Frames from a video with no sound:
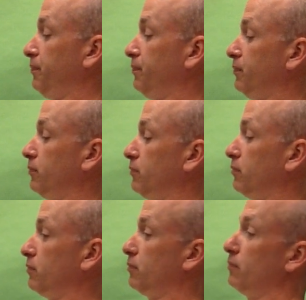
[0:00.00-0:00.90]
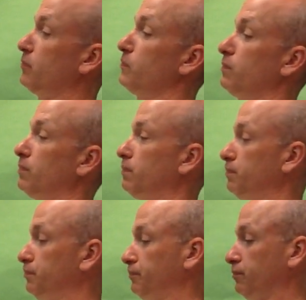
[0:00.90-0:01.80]

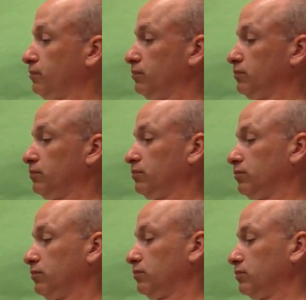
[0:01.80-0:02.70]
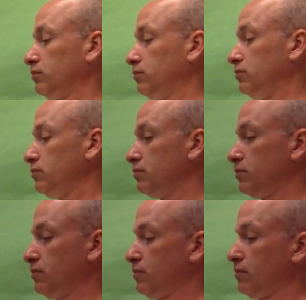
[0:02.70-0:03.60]

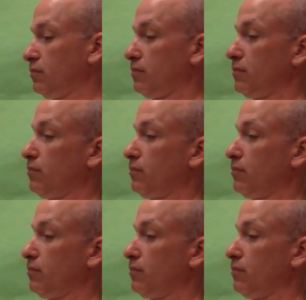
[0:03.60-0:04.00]
Nothing is said.